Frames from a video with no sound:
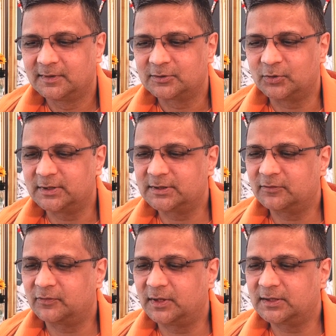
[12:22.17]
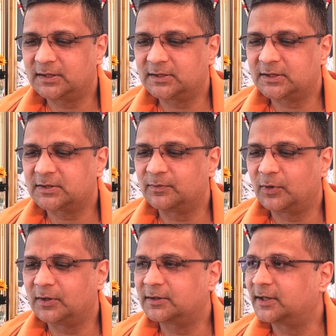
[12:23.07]
So is the world such a
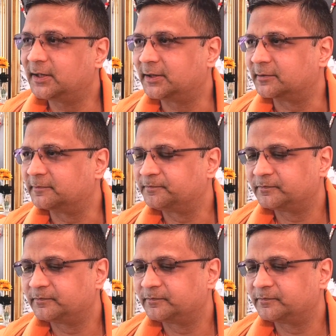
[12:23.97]
small thing?